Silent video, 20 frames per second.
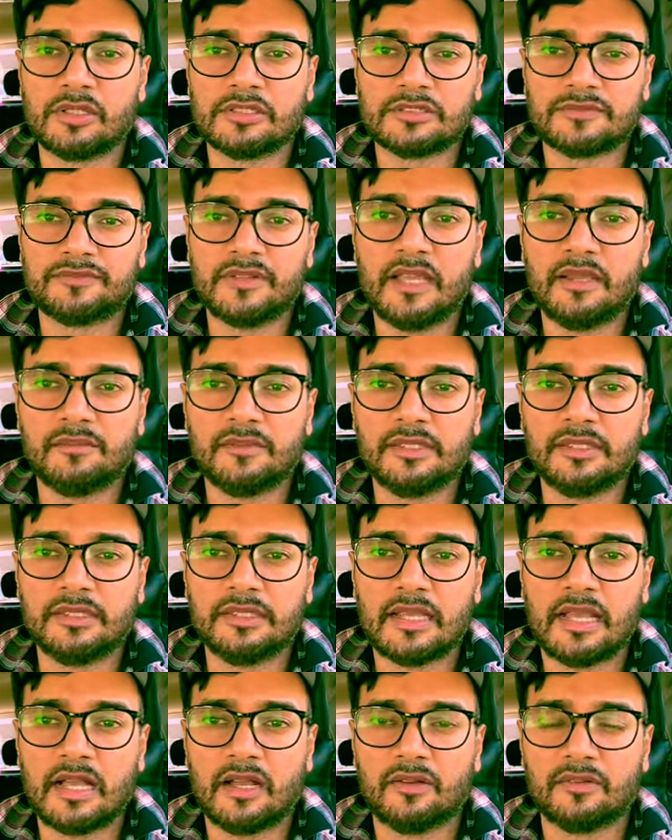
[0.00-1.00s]
a family,
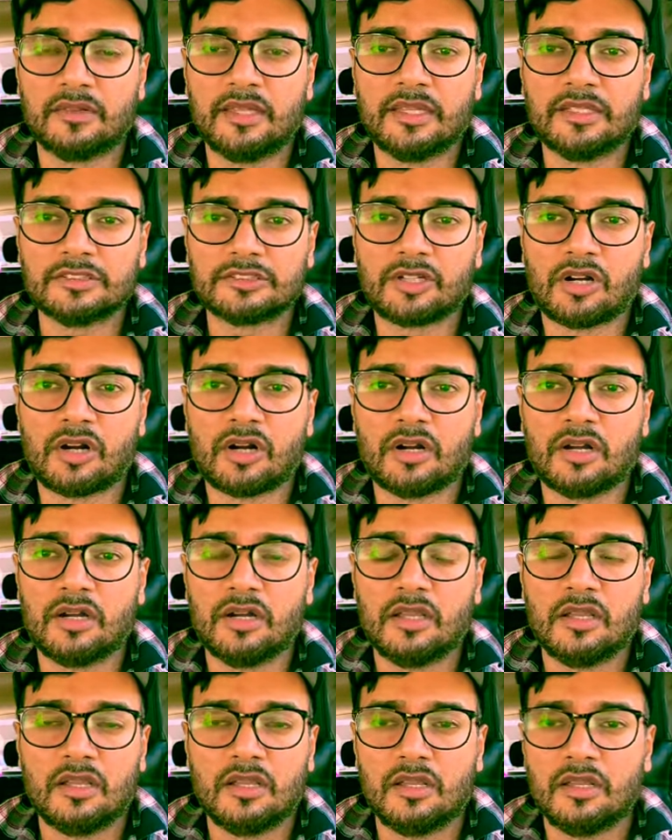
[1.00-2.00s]
how things are
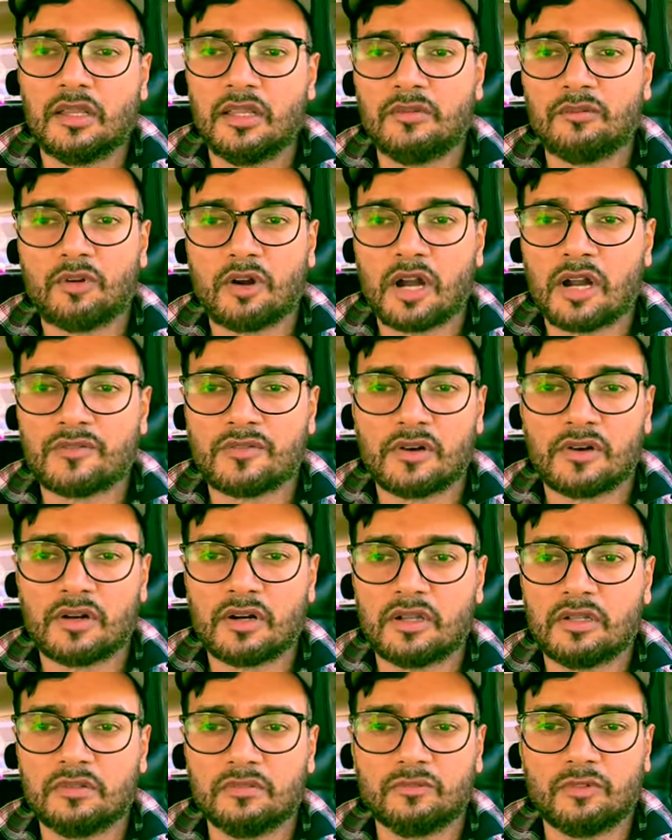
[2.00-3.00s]
in
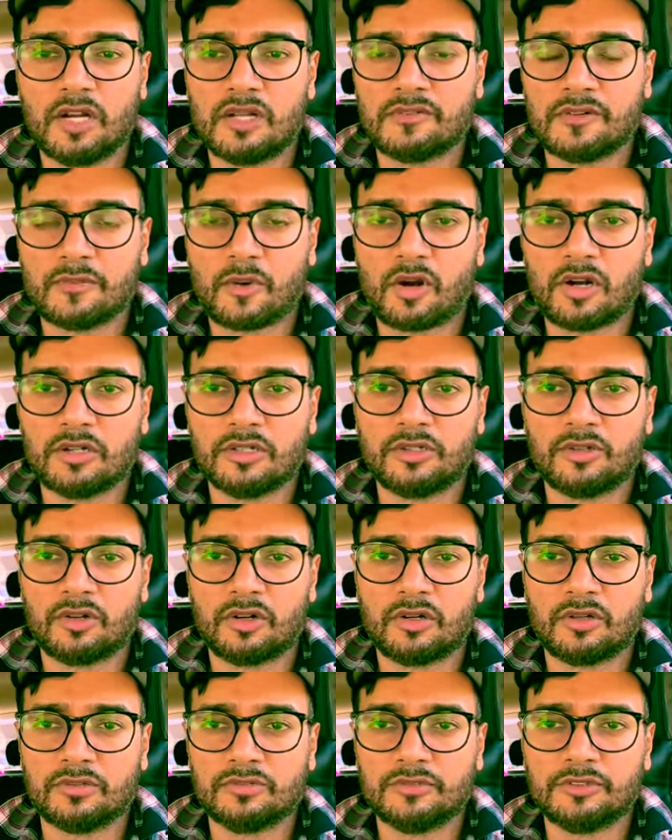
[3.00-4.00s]
whatever part
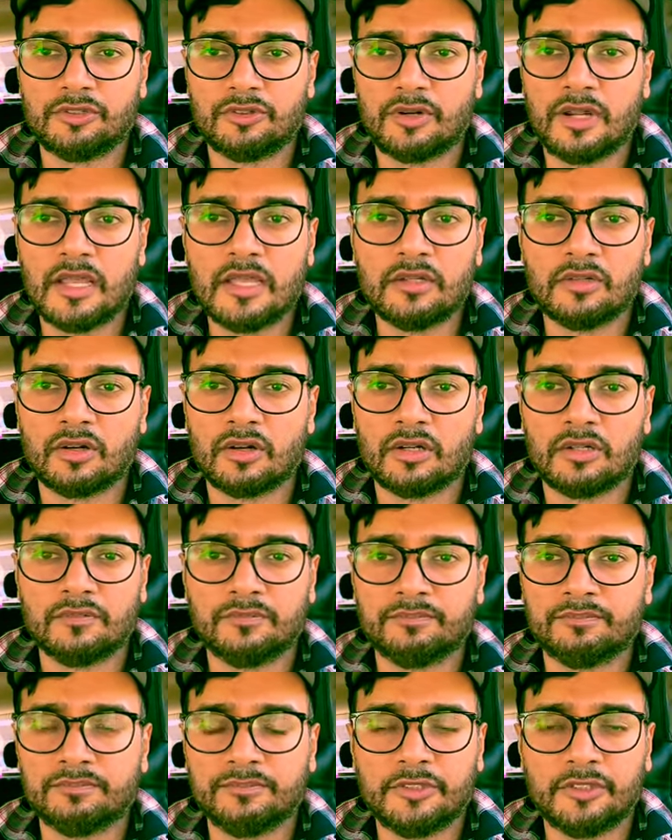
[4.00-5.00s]
you're in, or
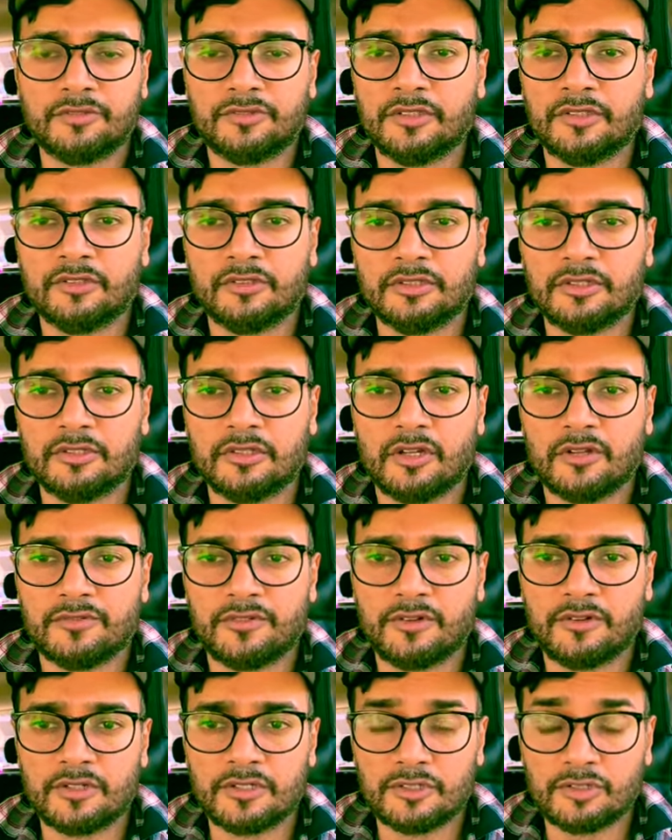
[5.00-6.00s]
if
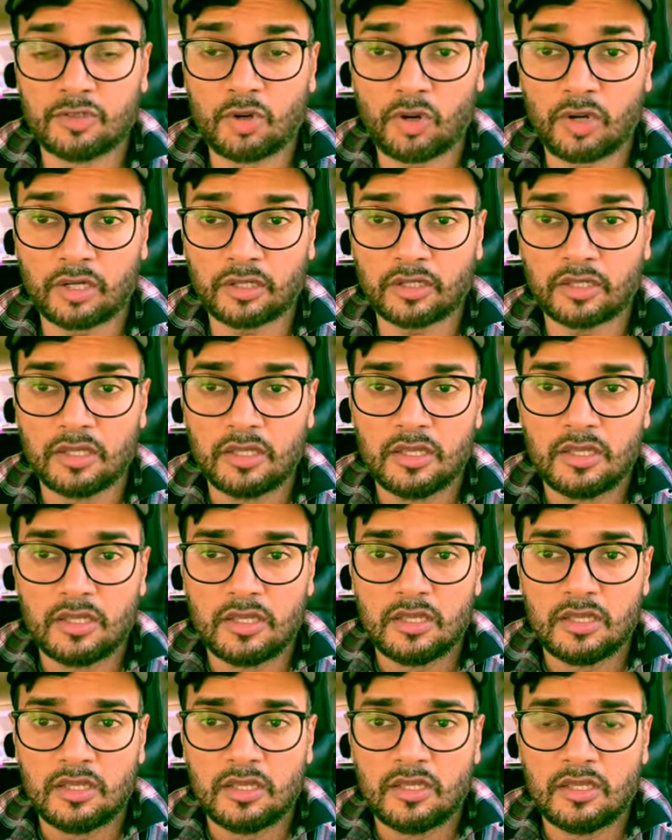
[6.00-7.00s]
you're in New York.
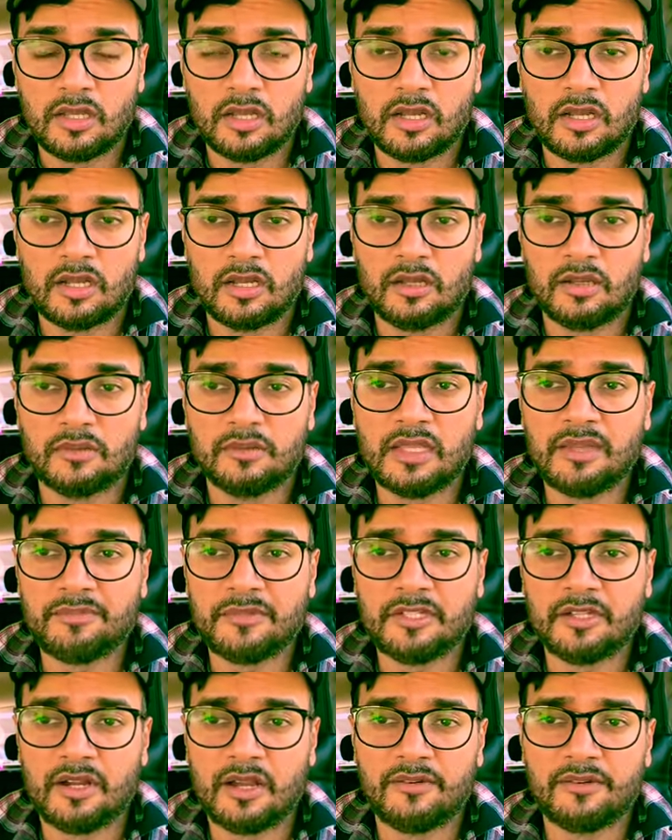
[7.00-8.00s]
Let me
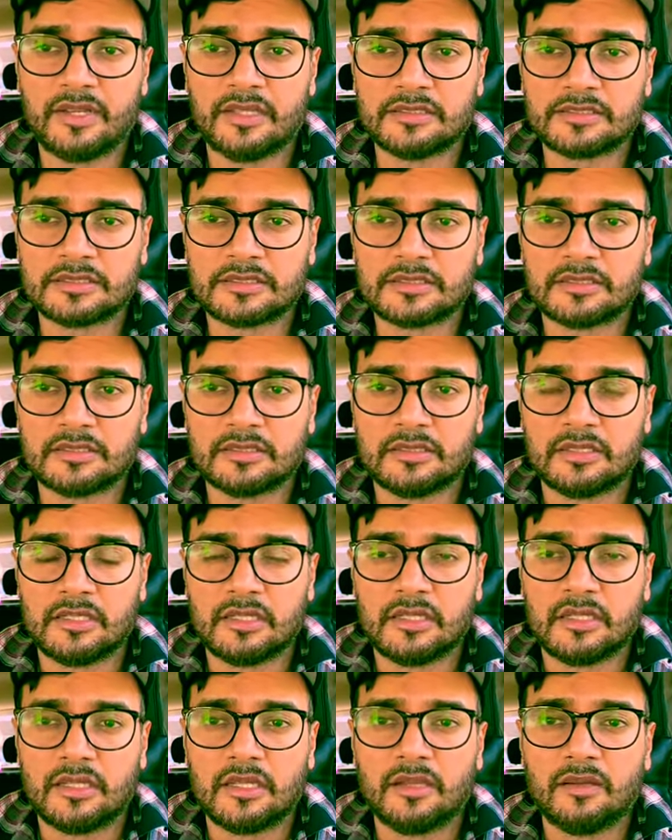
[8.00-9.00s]
know how it is.
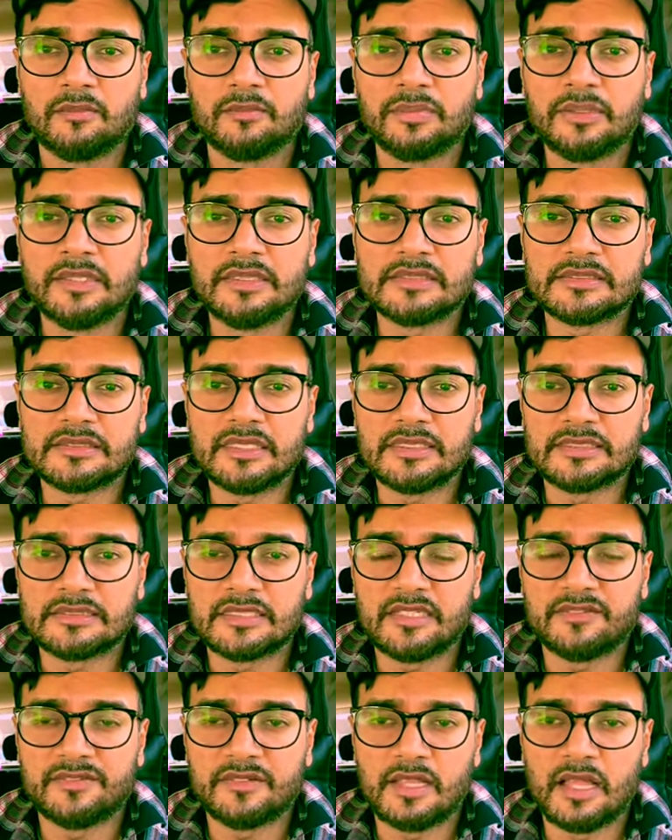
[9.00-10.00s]
Please stay
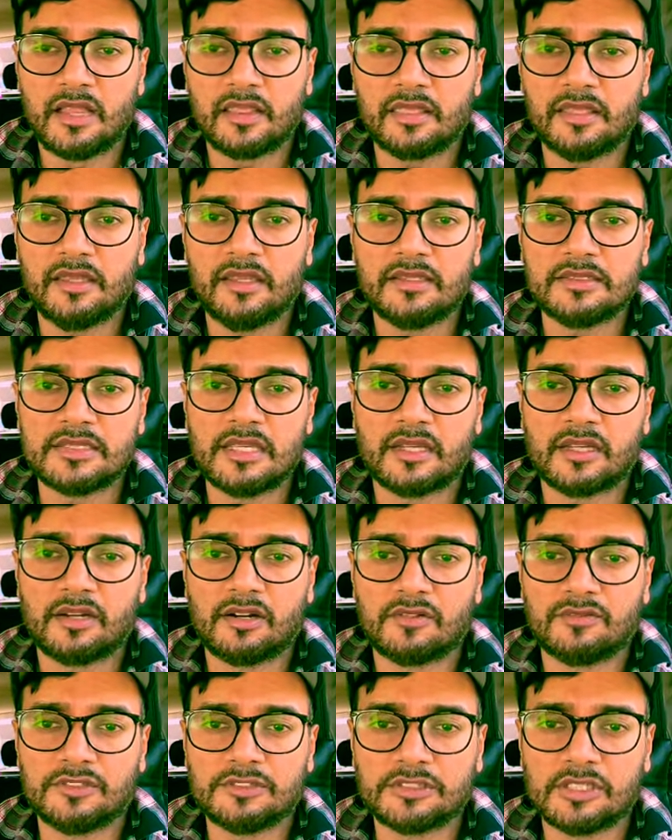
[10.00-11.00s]
safe and healthy and take care
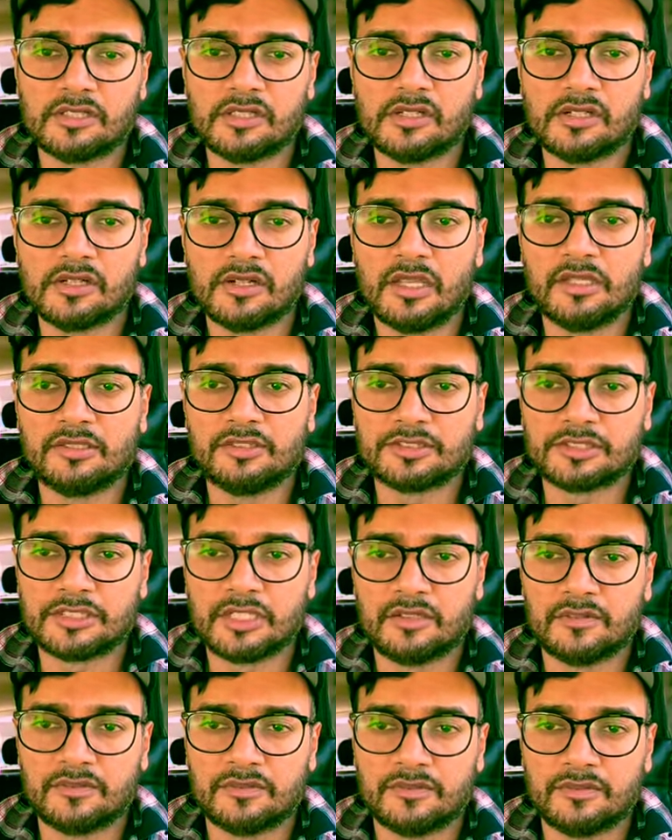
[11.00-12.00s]
of each other and
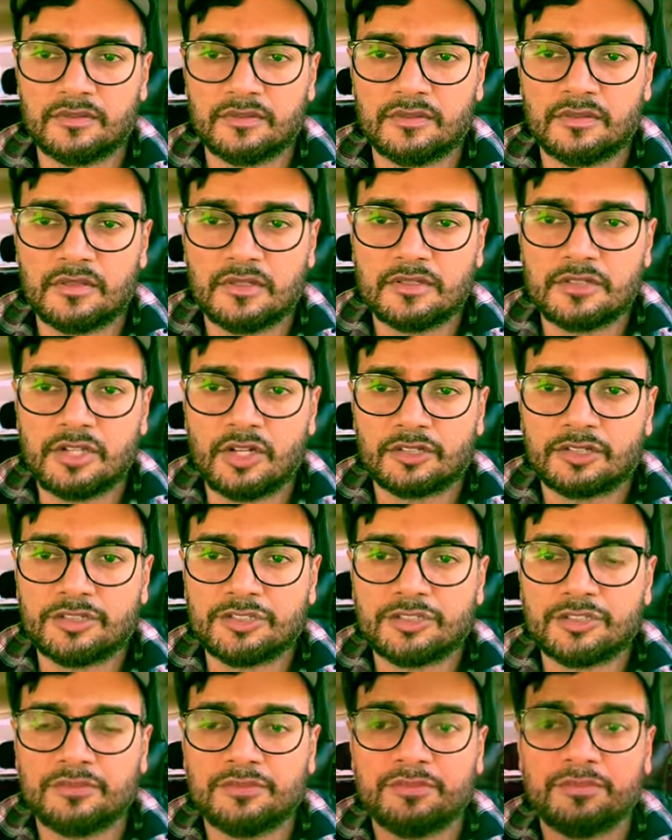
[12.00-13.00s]
yourself. Talk to you
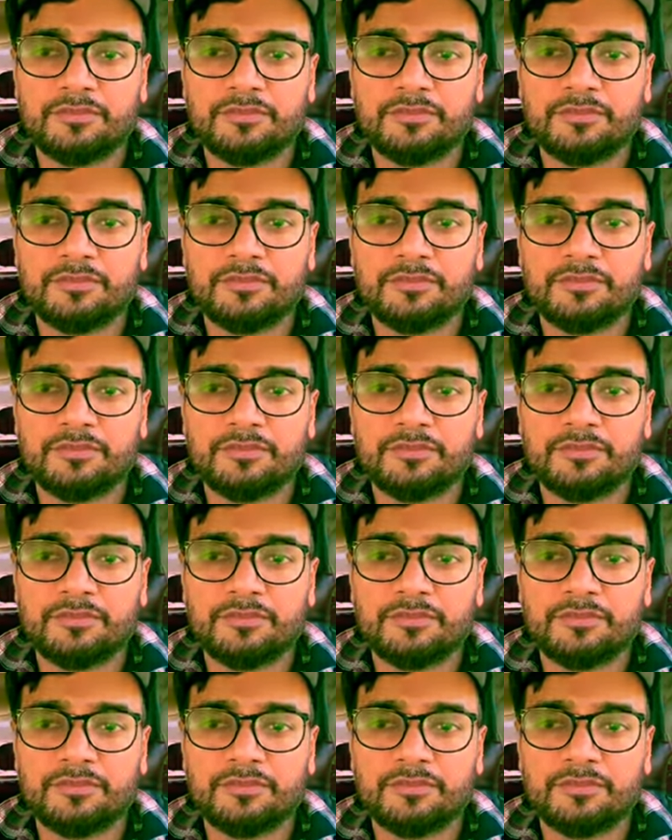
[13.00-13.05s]
soon.